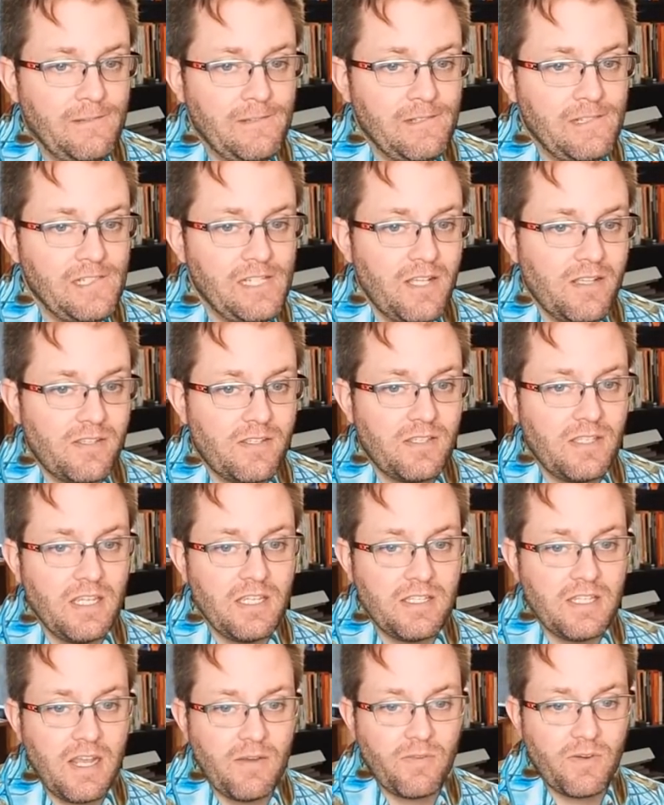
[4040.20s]
Because
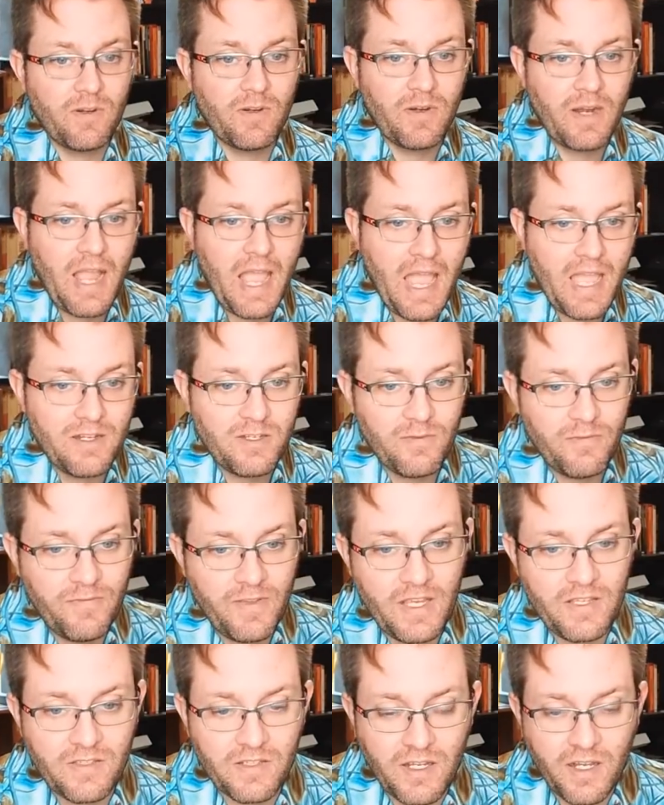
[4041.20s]
he's never had to
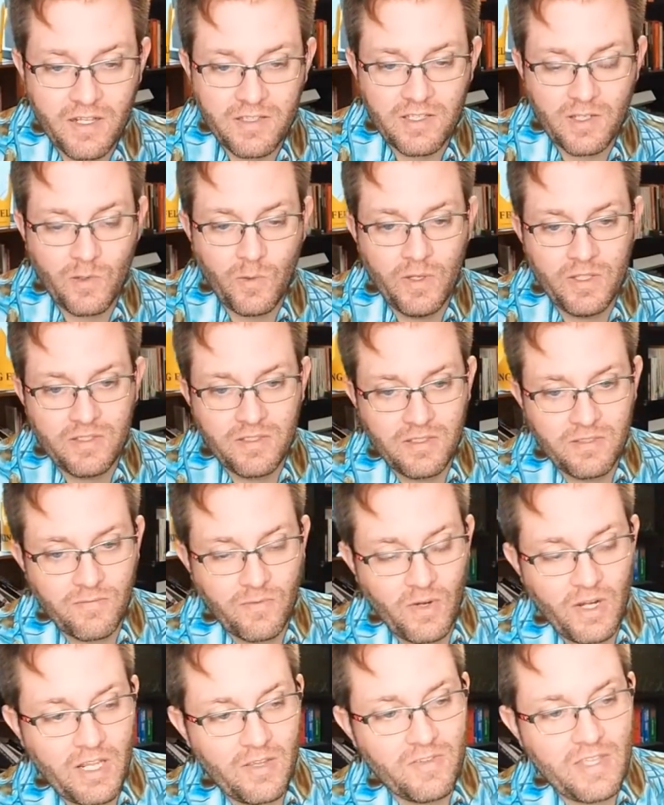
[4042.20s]
face consequences
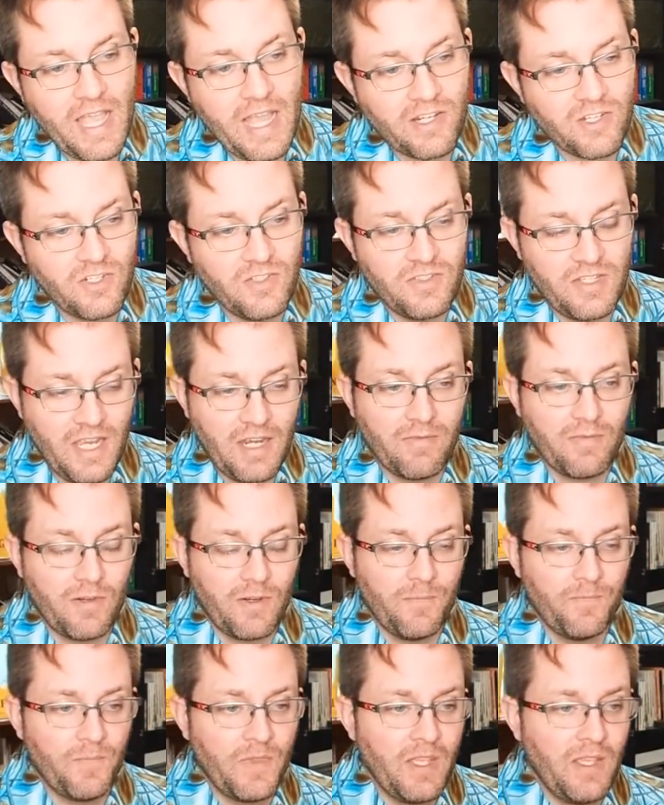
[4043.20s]
for any of his actions ever.
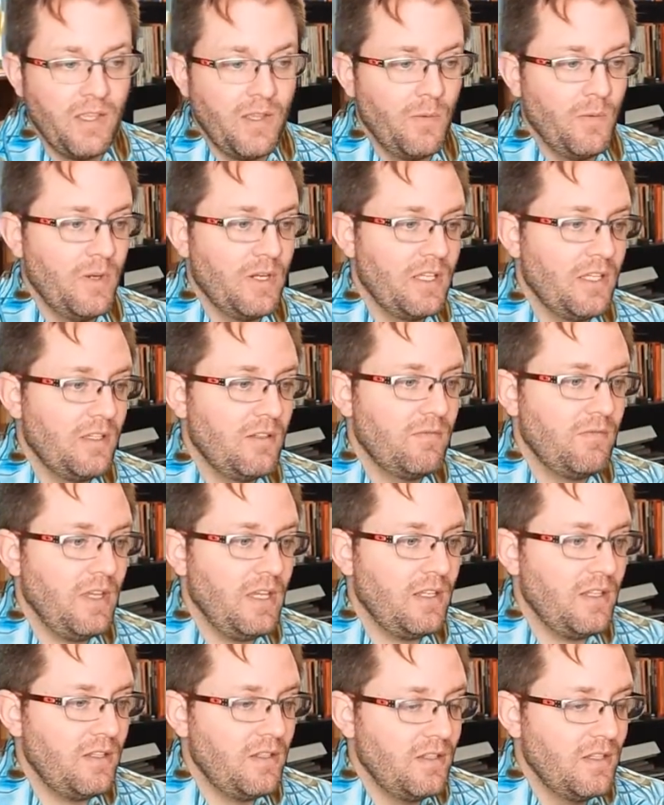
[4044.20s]
When he
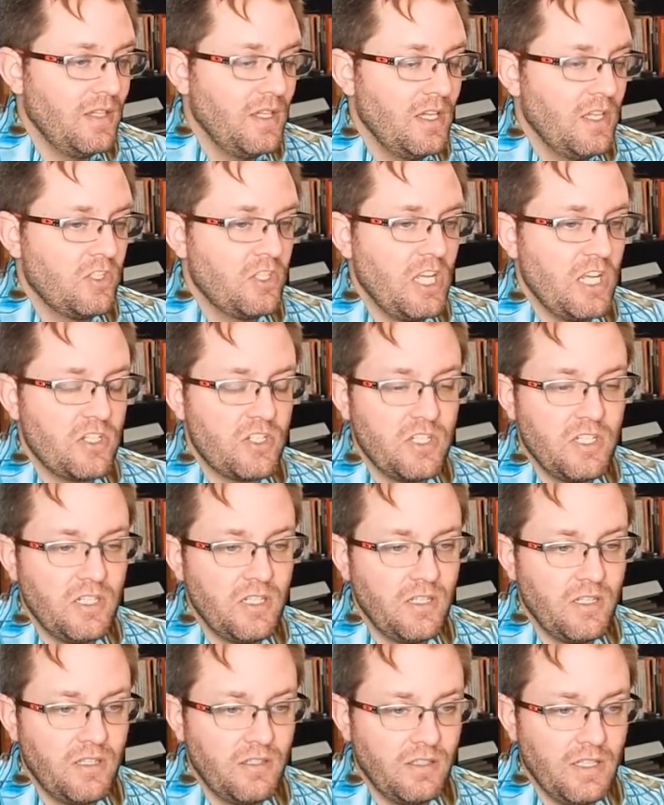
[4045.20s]
invaded
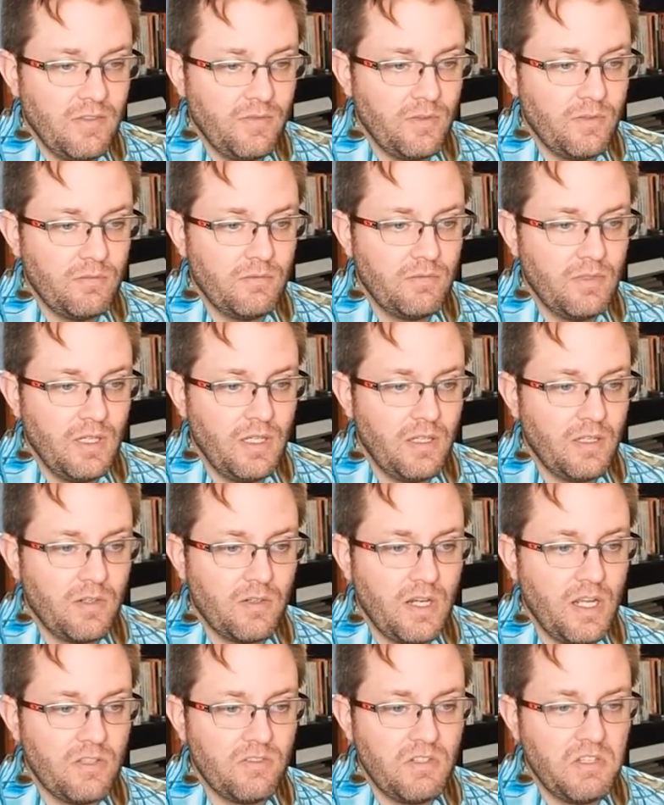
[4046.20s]
Chechnya and leveled uh,
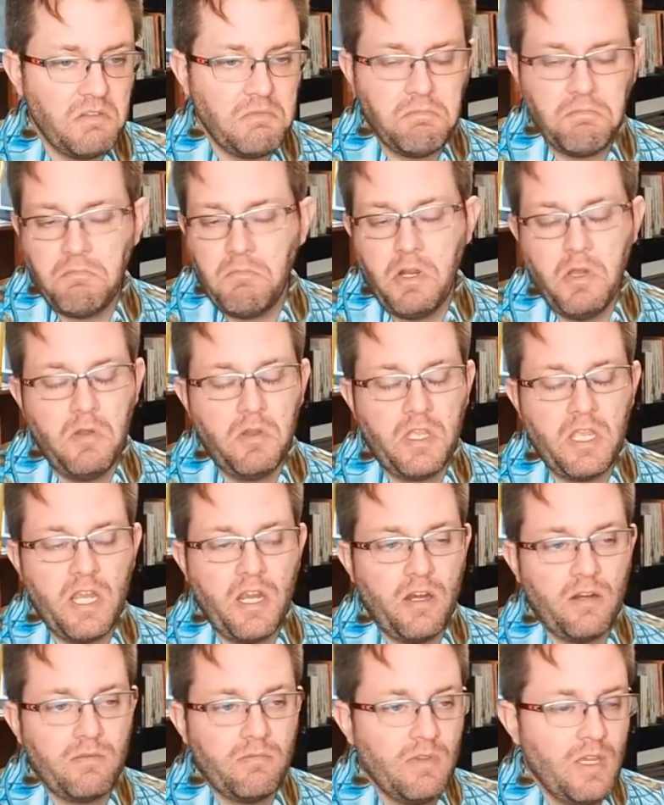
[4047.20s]
Grozny, no one
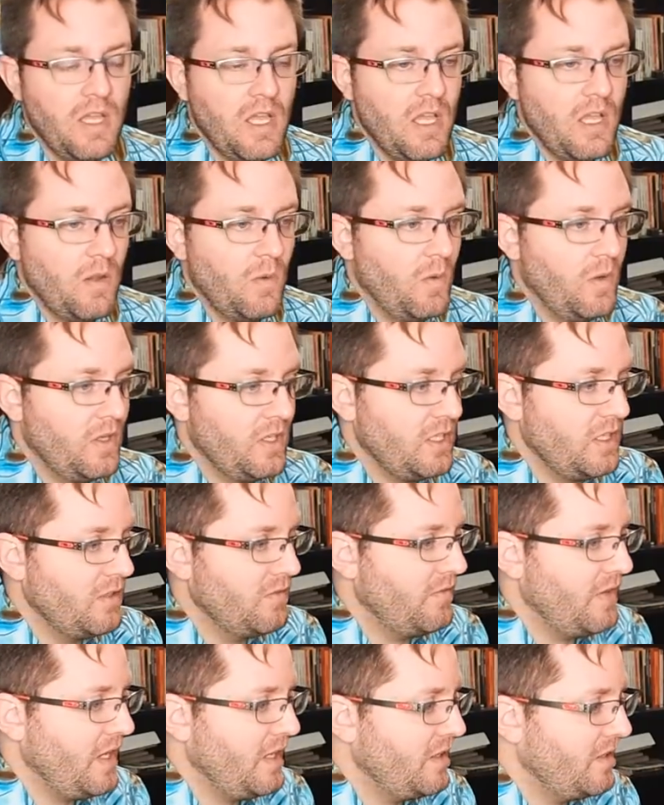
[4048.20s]
cared. When he
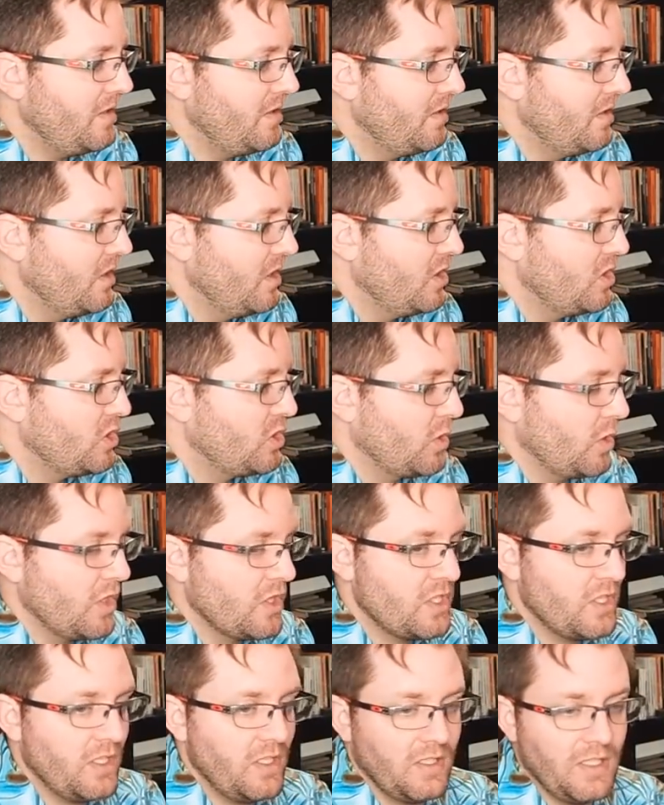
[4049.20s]
invaded
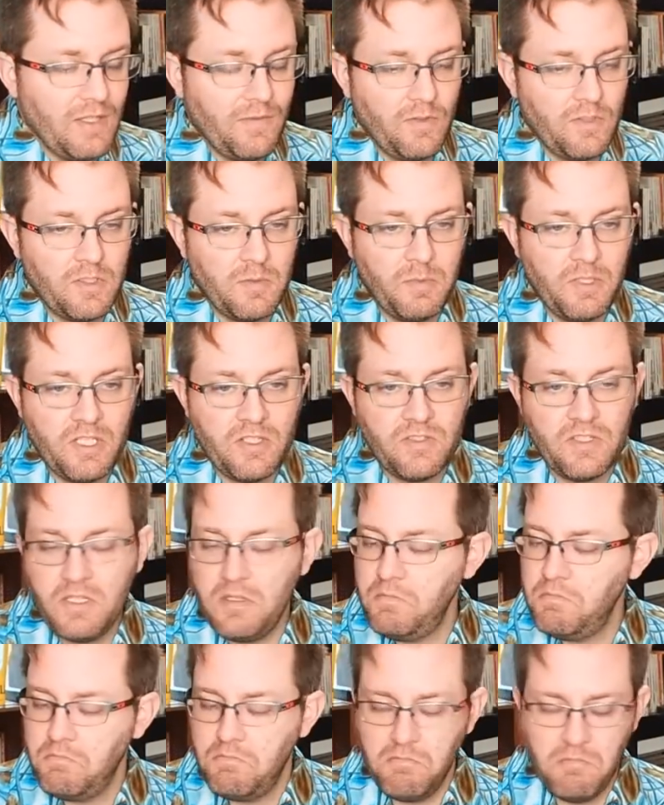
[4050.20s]
Georgia and leveled
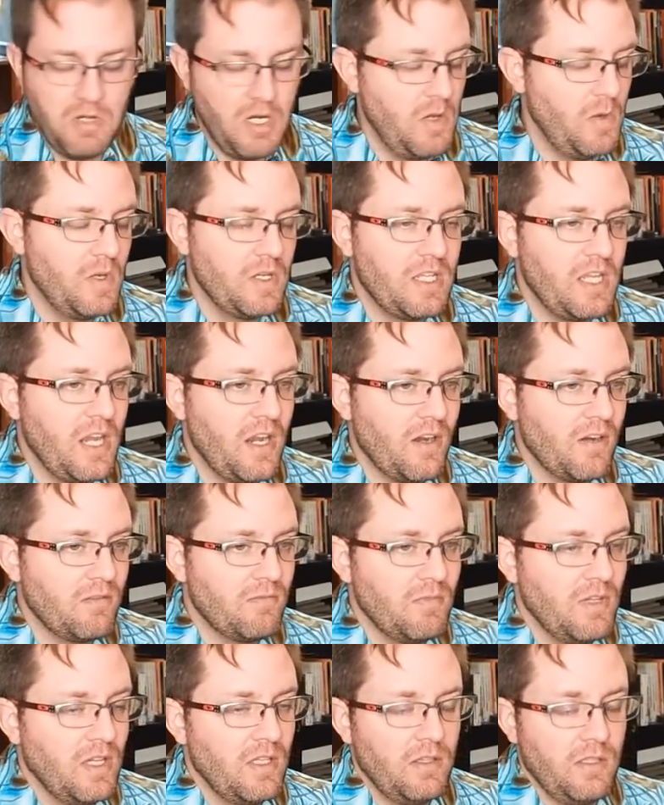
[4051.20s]
Tbilisi, no one
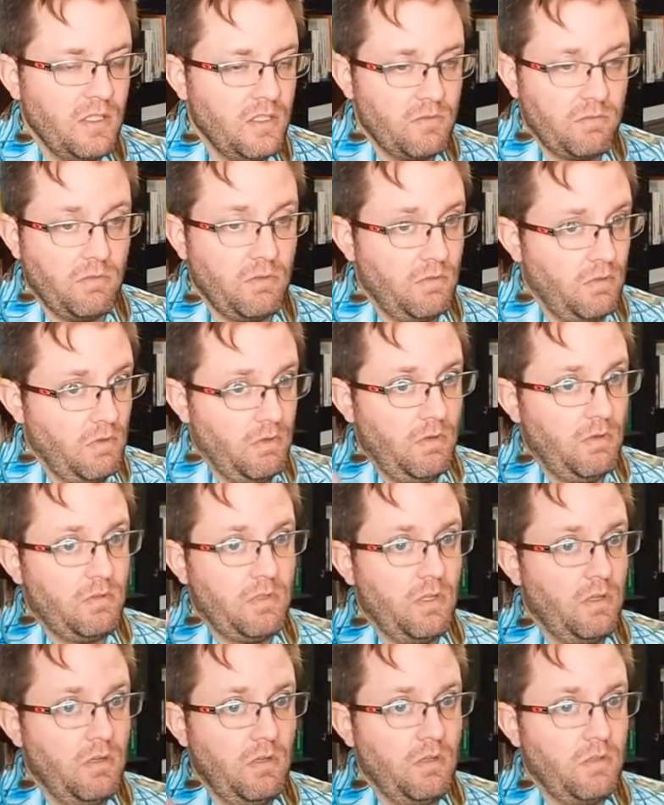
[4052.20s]
cared. They just went, oh, he's
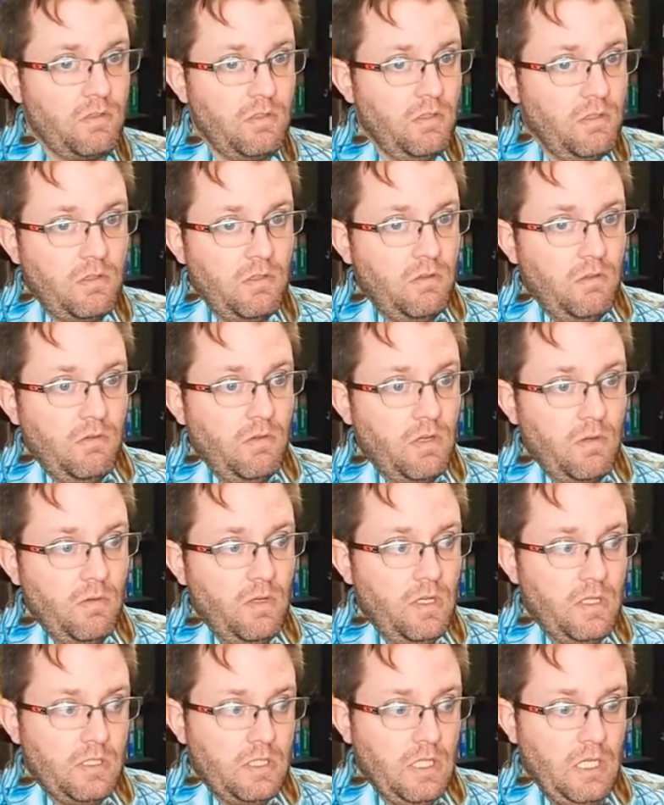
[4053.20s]
got nukes. He can do what he
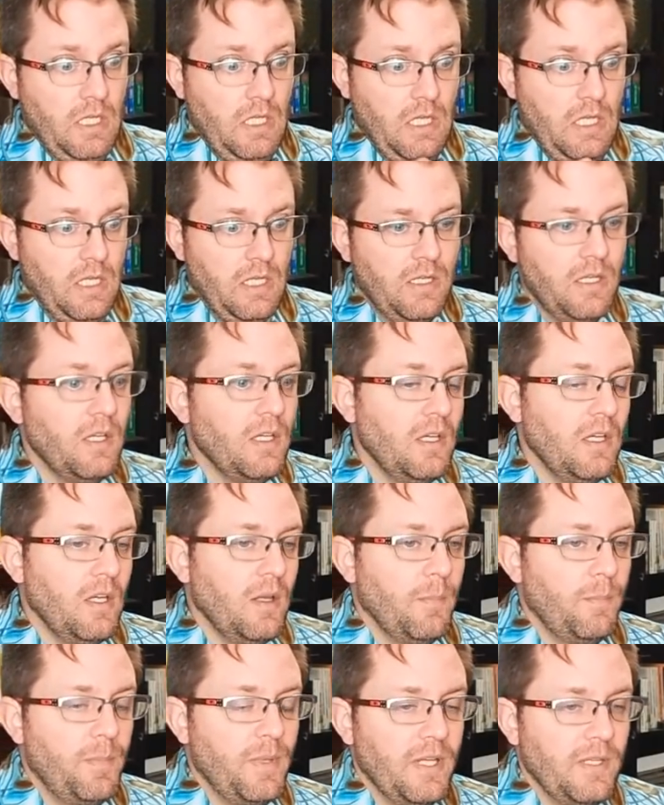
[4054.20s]
wants. But,
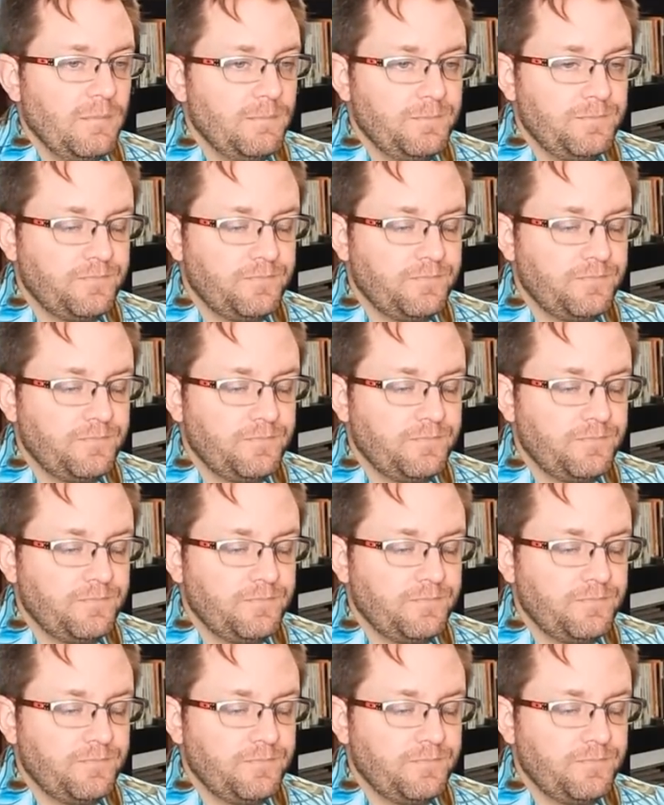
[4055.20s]
uh,